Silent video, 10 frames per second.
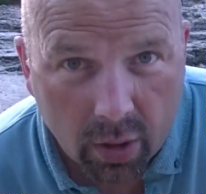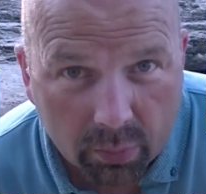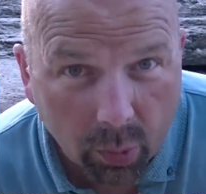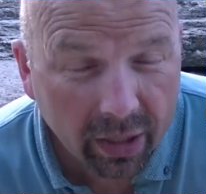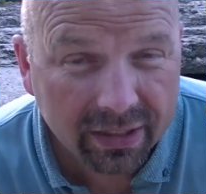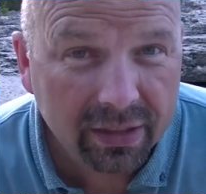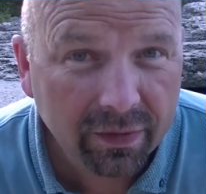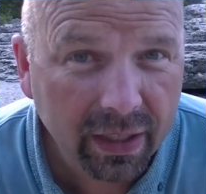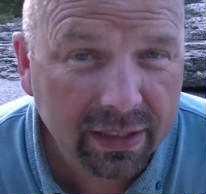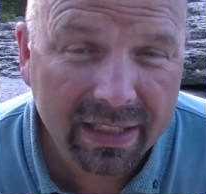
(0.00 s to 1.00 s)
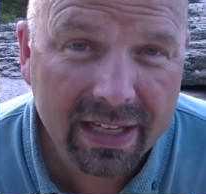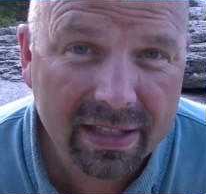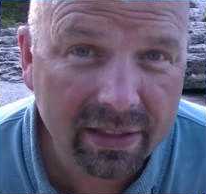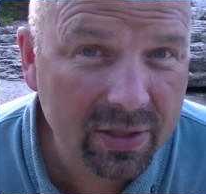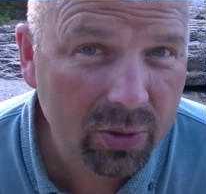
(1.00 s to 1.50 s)
But what I did find is
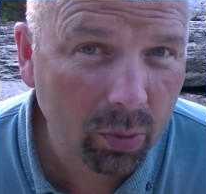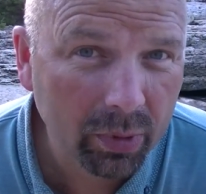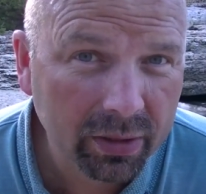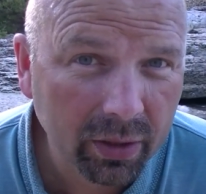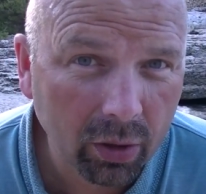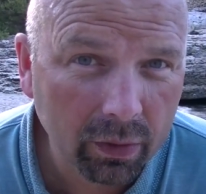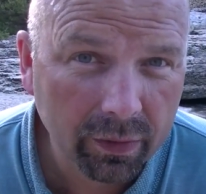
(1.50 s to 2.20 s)
an assortment of